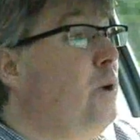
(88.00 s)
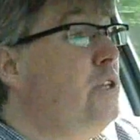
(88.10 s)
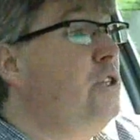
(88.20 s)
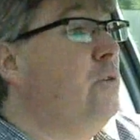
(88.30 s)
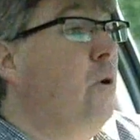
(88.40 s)

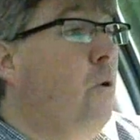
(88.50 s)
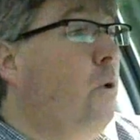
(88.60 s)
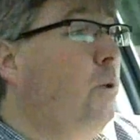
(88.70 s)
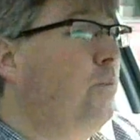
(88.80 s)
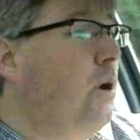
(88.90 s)
which you
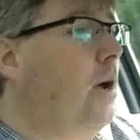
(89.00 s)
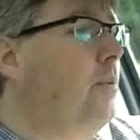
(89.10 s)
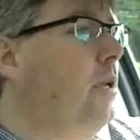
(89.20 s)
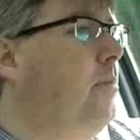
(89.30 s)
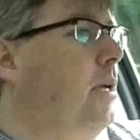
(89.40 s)
hold
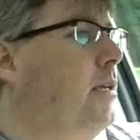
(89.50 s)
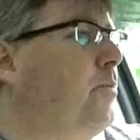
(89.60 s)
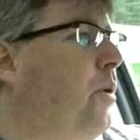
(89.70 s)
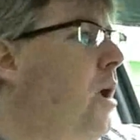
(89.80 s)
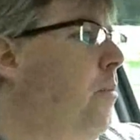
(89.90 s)
property because
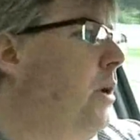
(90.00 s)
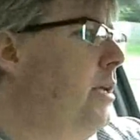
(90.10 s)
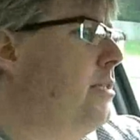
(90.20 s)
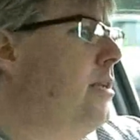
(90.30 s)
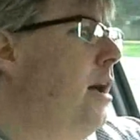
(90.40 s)

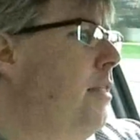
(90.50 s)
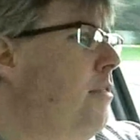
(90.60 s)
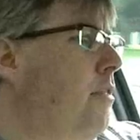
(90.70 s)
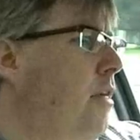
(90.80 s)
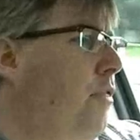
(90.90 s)
property is not
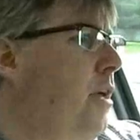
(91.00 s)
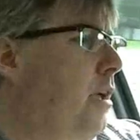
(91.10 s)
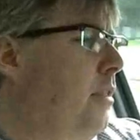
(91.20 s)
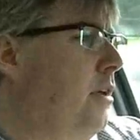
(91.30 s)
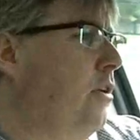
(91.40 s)
the
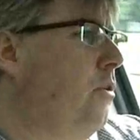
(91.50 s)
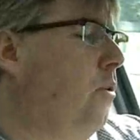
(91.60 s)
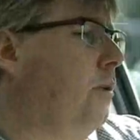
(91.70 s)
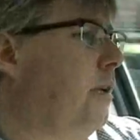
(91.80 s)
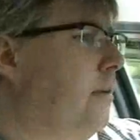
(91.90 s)
thing that you're
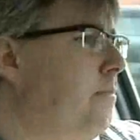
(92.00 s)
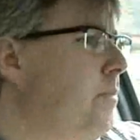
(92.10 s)
holding.